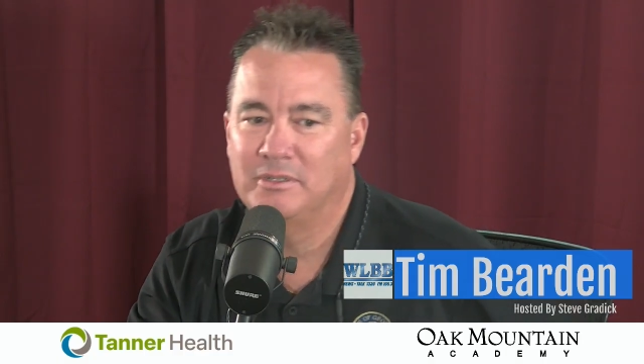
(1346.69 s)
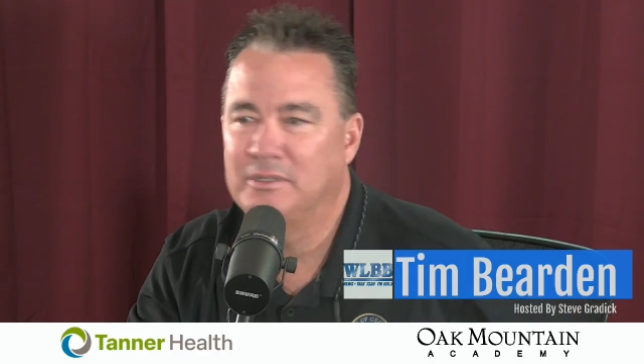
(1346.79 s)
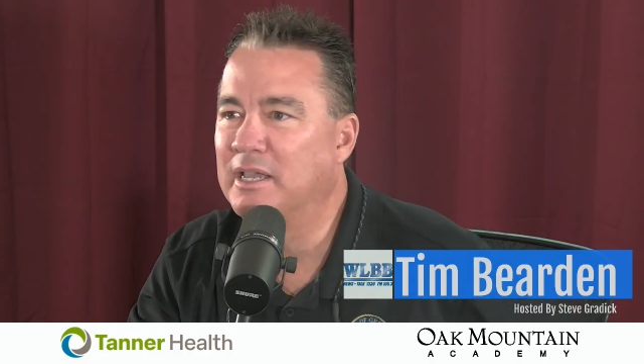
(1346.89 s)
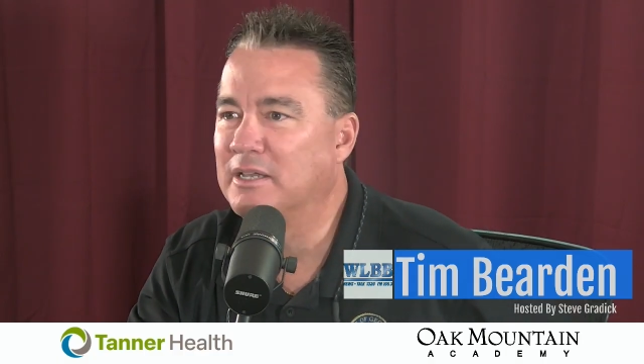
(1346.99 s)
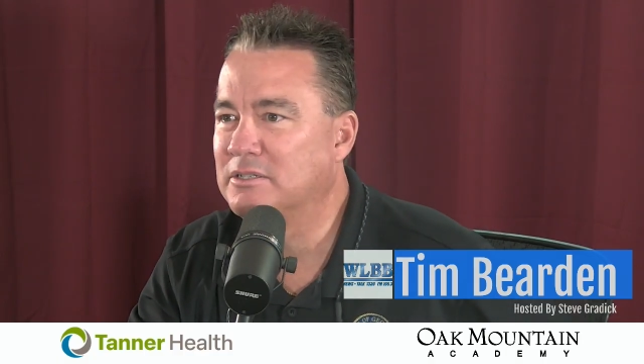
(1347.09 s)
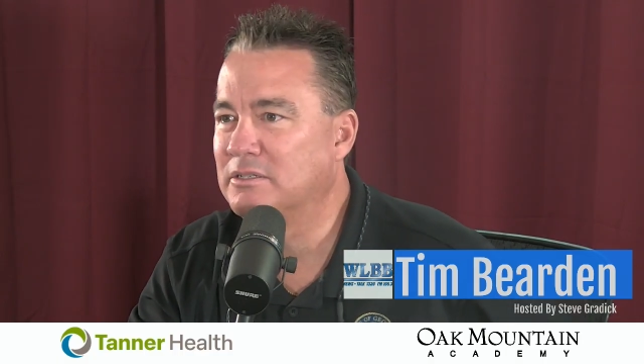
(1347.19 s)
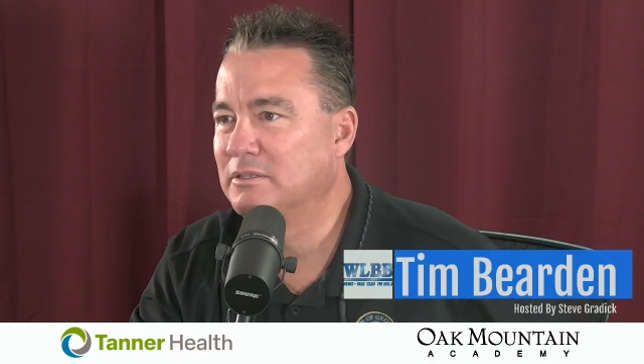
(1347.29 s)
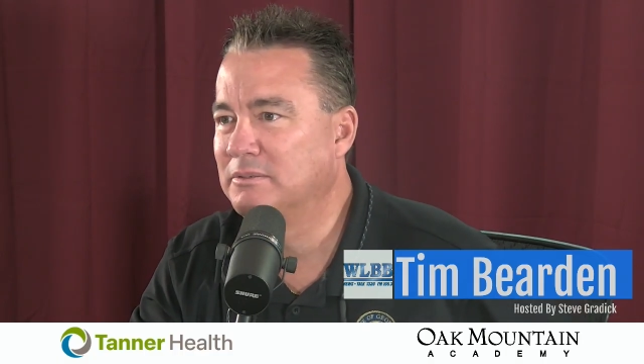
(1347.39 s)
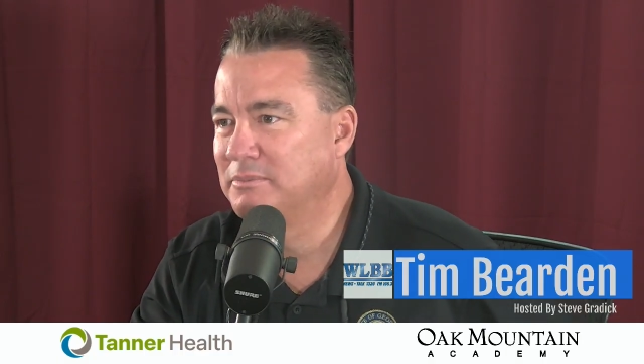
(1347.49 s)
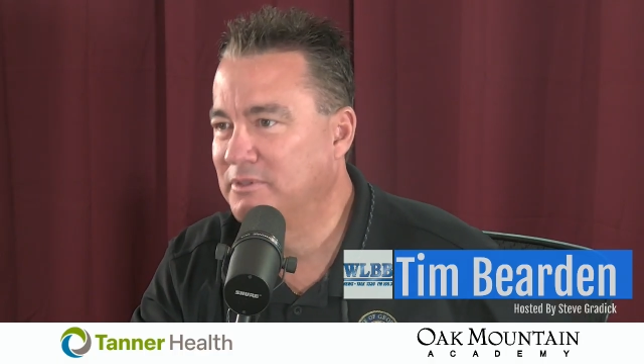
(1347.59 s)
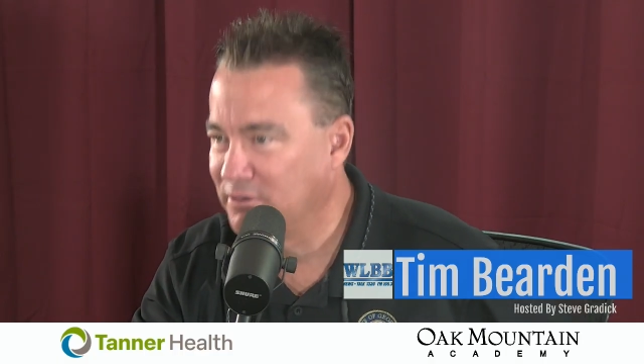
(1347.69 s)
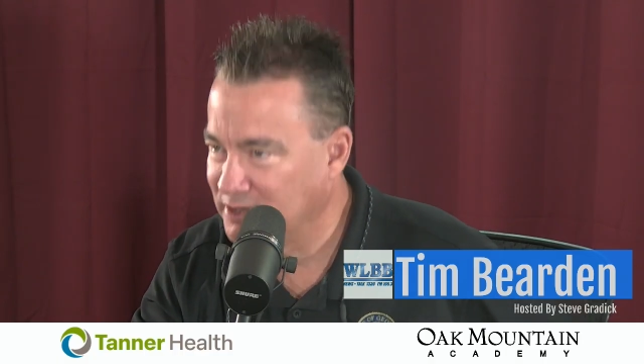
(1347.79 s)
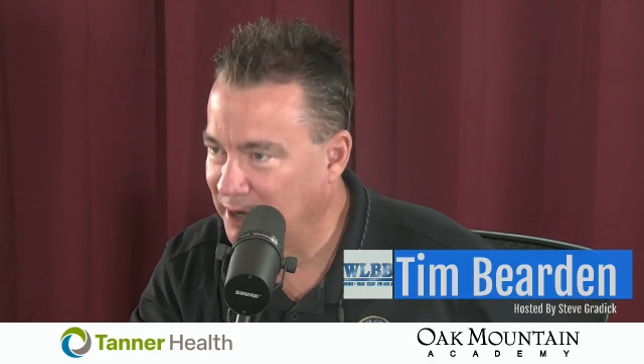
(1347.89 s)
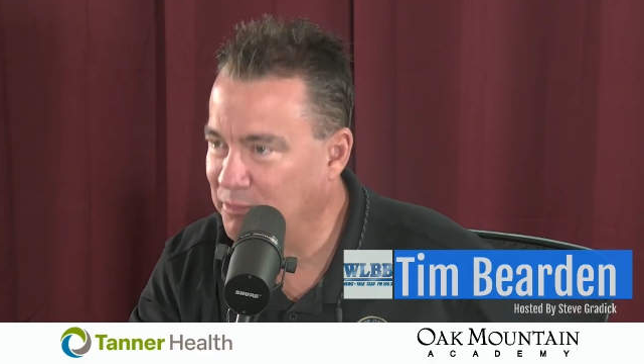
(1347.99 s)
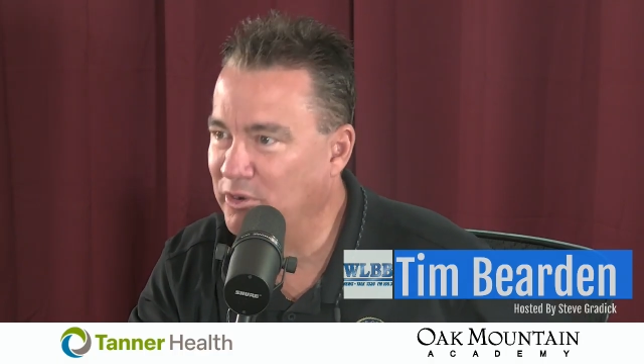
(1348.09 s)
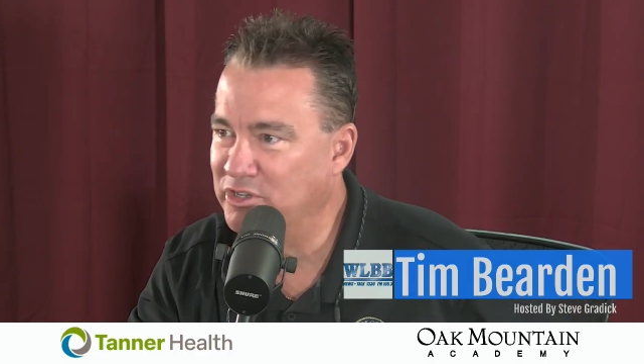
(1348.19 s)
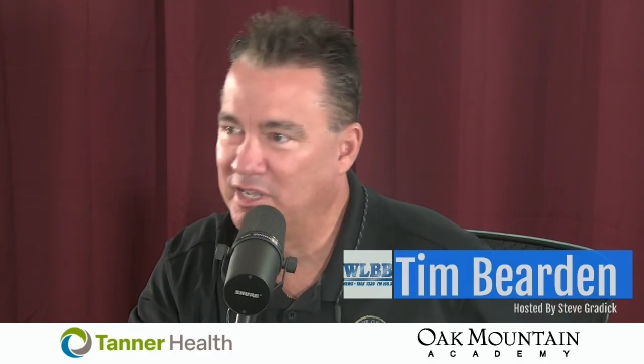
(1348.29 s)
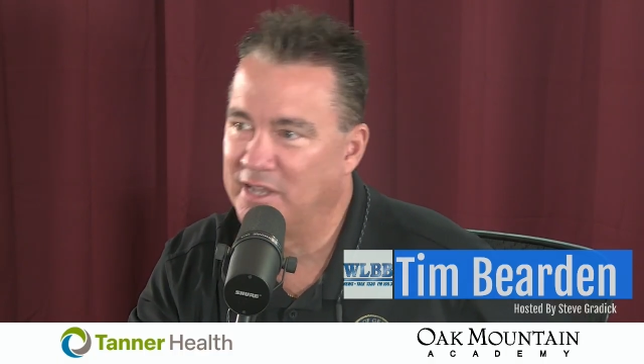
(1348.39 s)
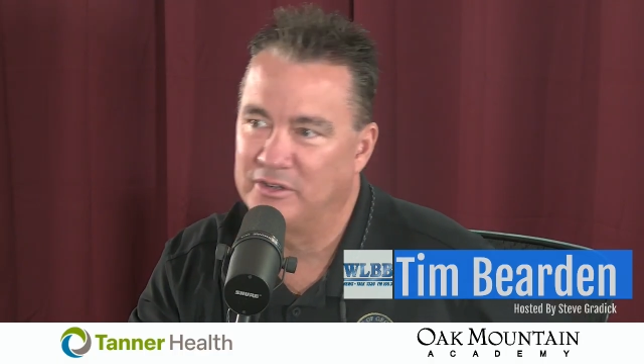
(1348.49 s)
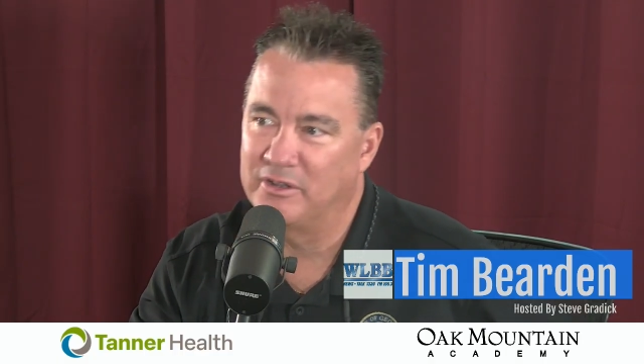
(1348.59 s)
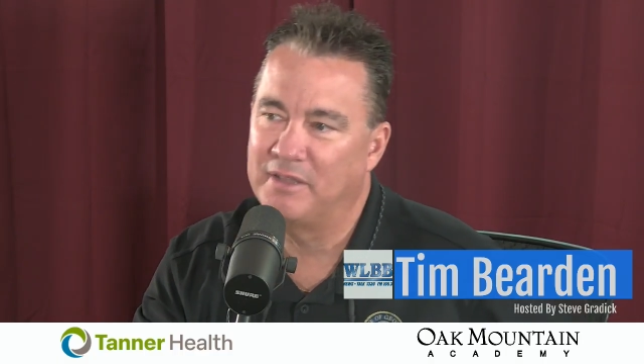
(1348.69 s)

Yes. There's a couple ways you got to do it.